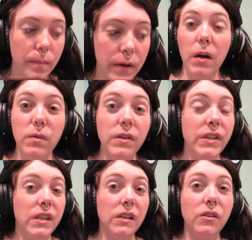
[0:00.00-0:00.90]
I will
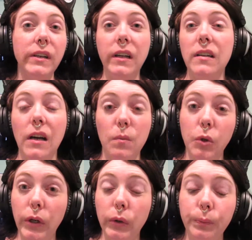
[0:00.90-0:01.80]
still link it down
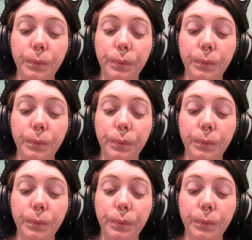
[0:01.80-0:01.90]
below.